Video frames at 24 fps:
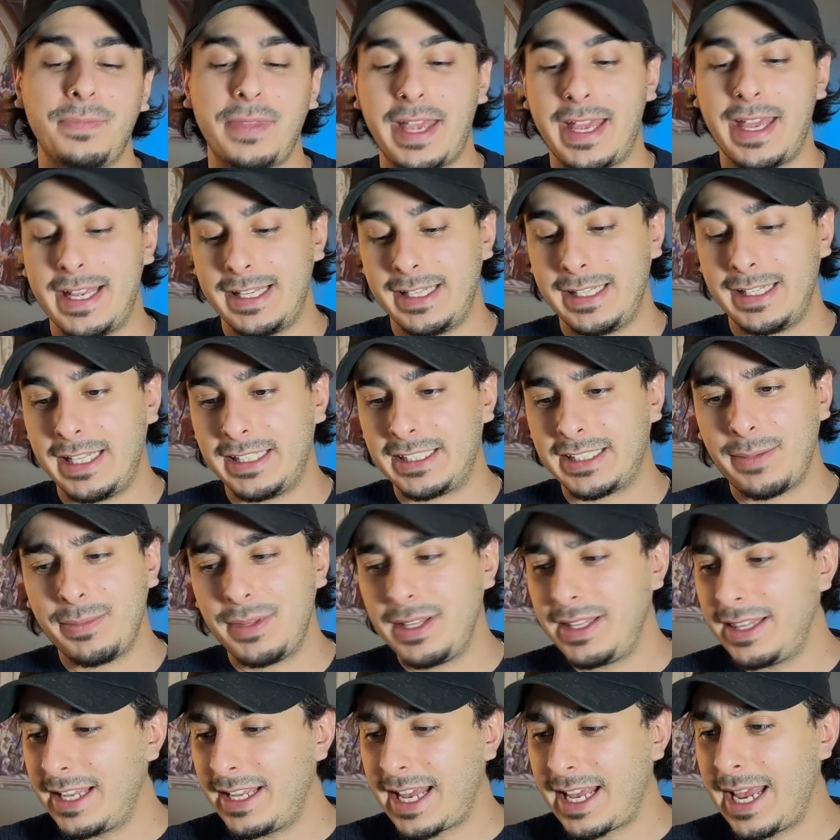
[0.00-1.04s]
And it's something
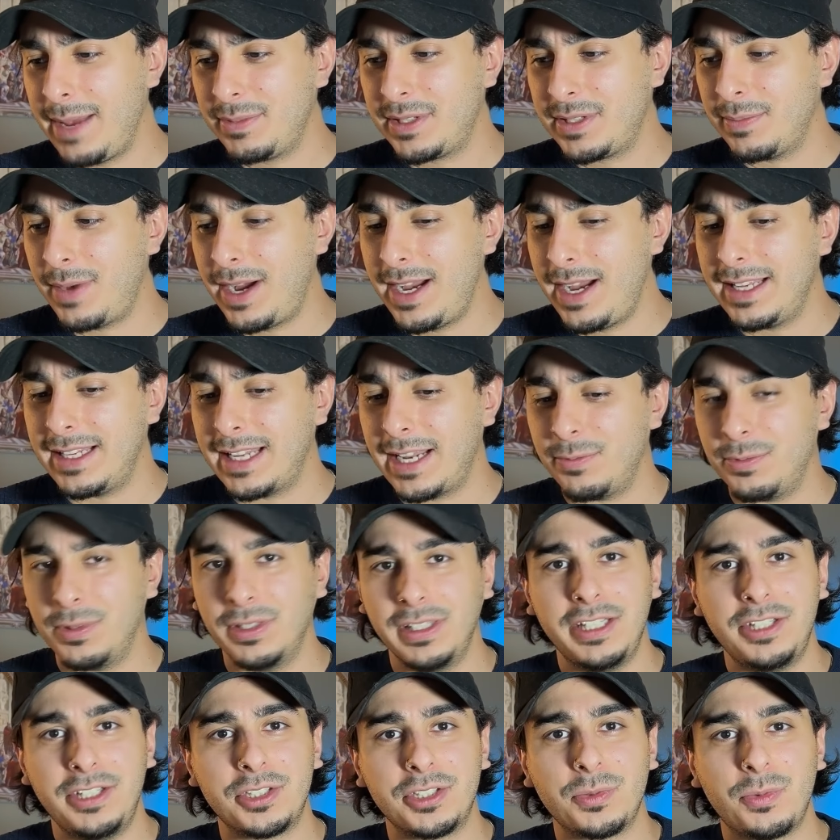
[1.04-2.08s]
that came to mind. I really
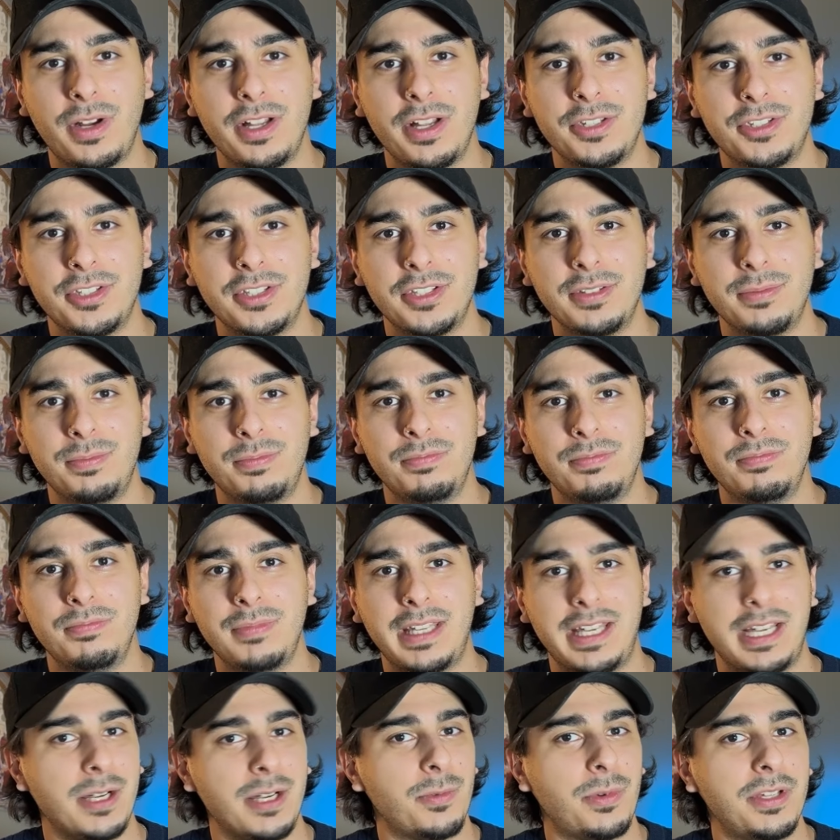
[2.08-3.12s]
just wanted to
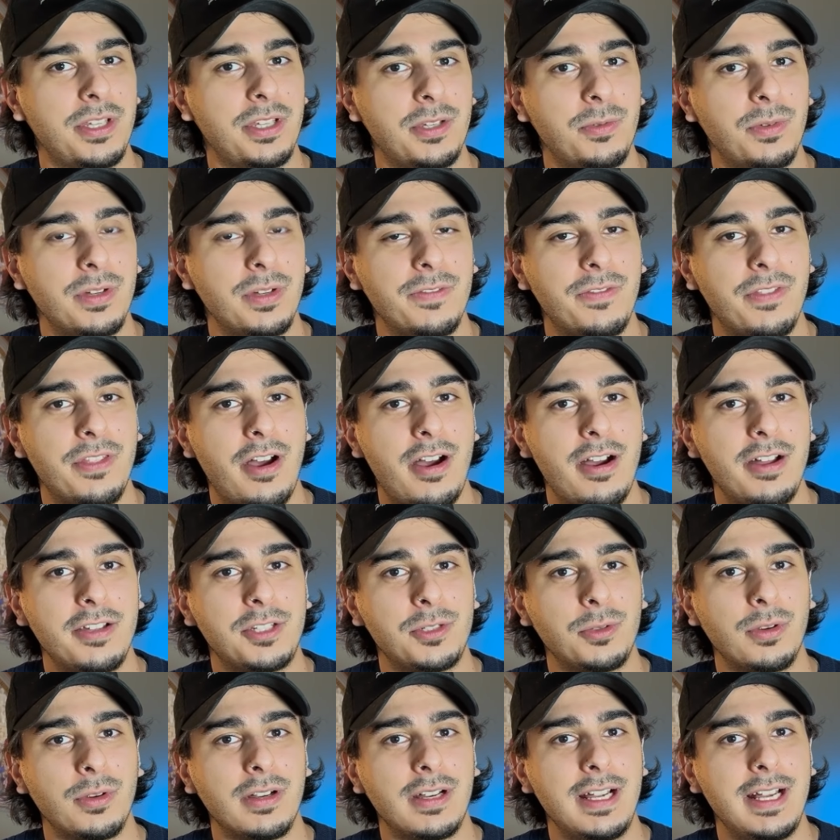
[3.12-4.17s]
hear what you would have thought,
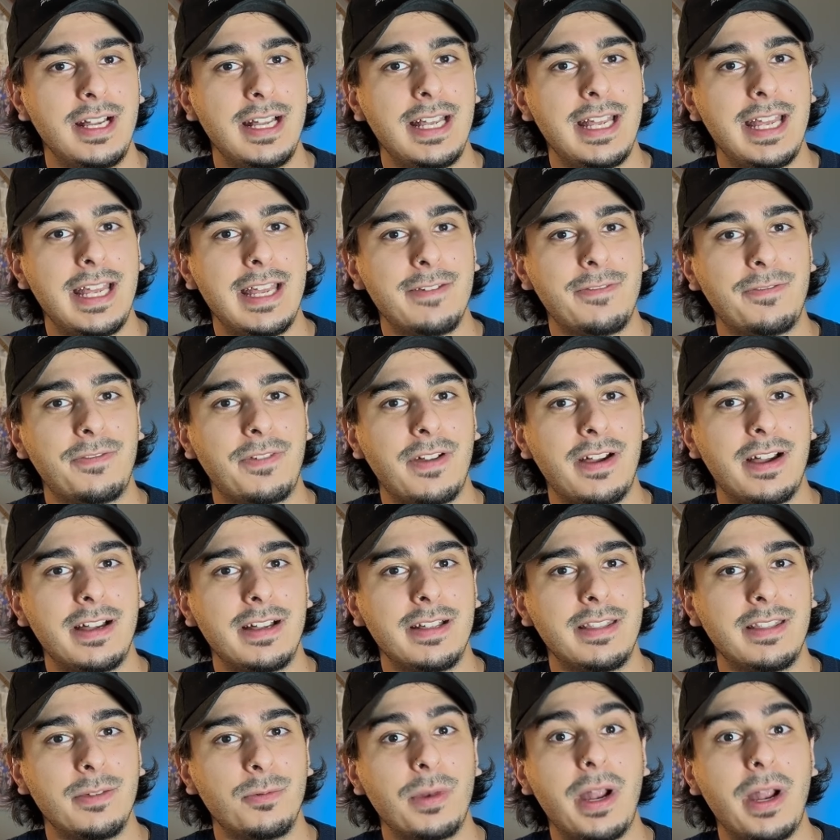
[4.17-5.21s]
or if
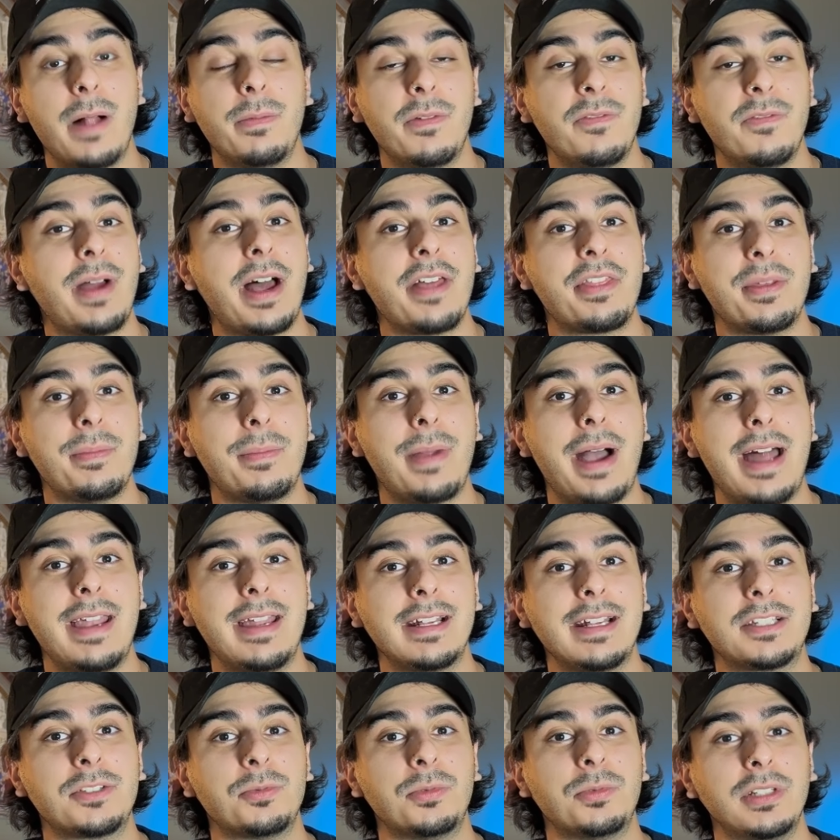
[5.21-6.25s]
the realm of
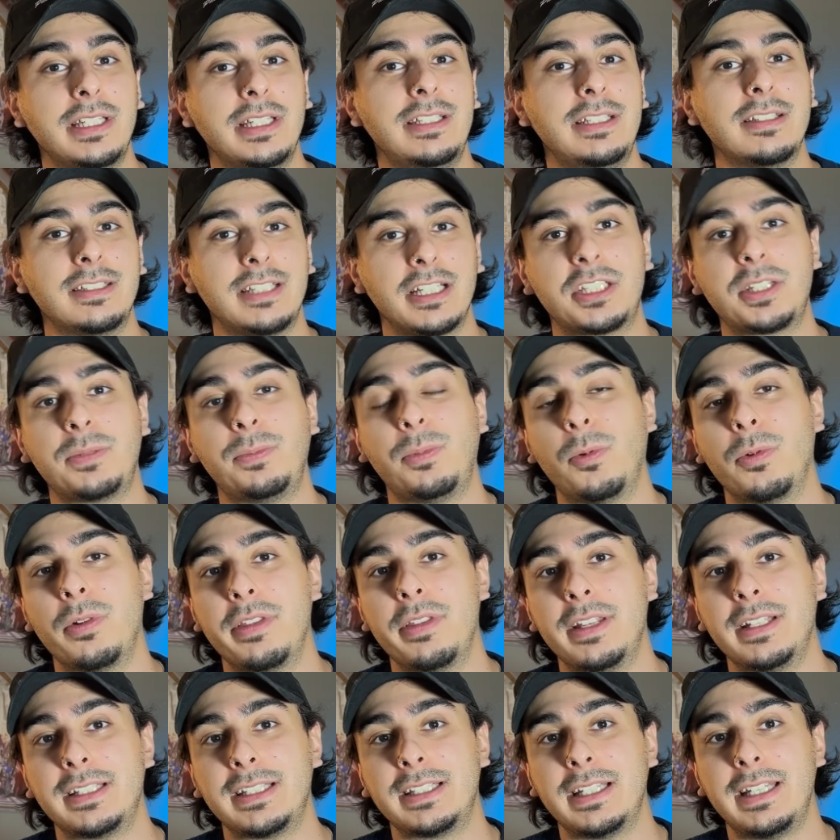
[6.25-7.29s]
mathematics really does explore
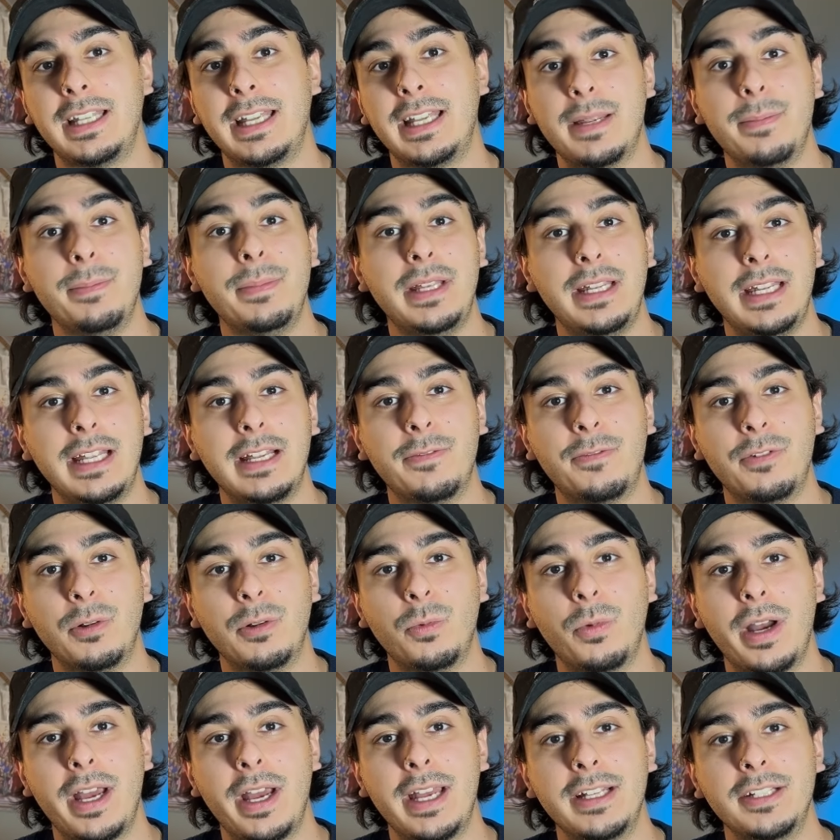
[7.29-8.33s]
this in a meaningful
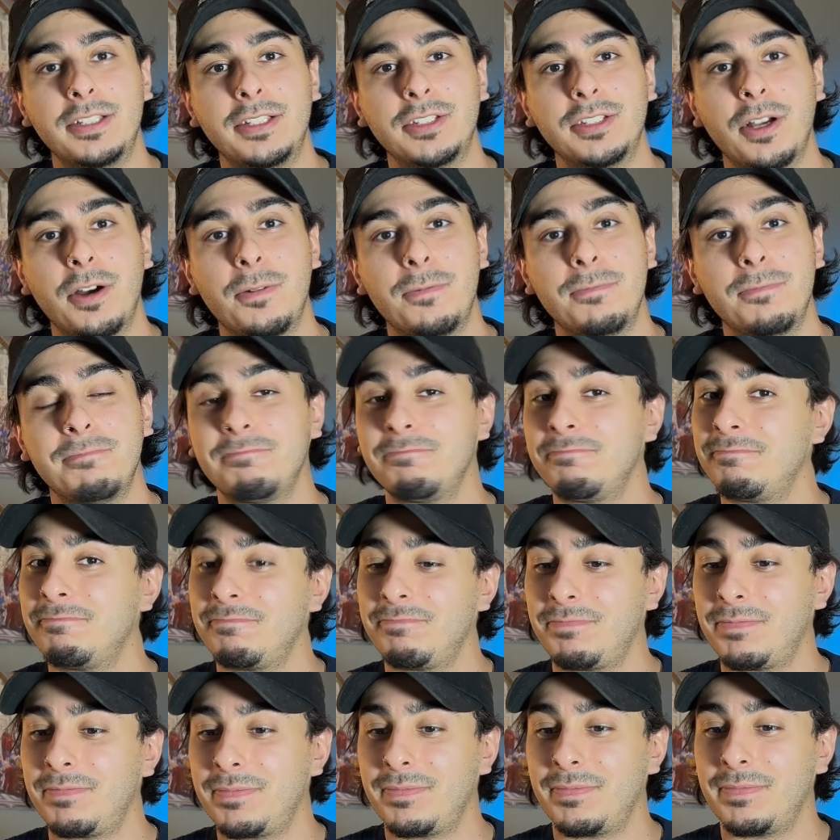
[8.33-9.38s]
way. So
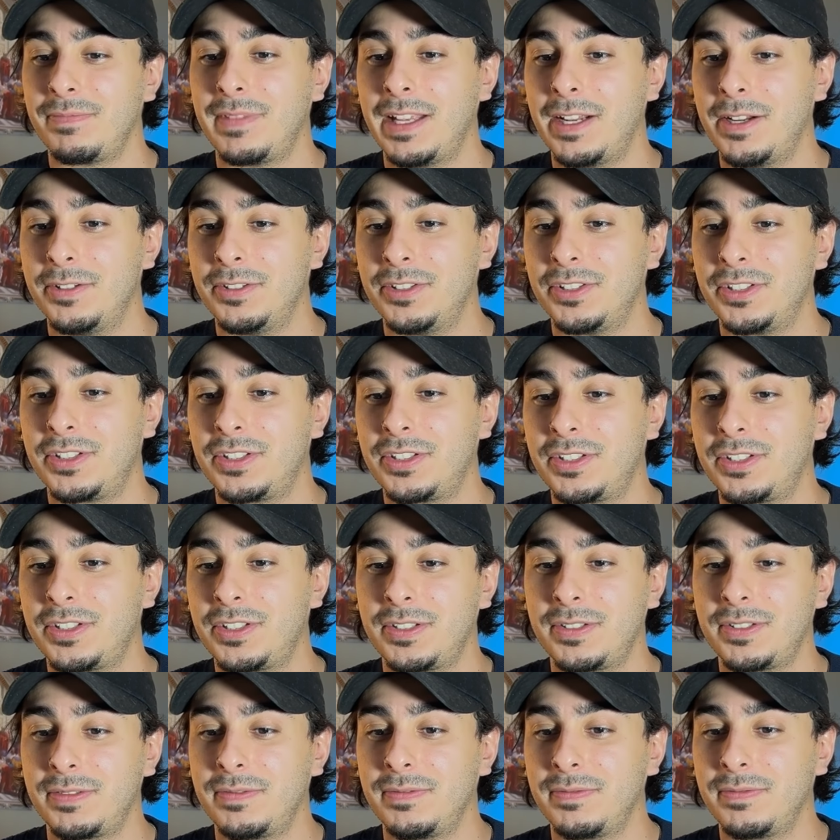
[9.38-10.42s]
there's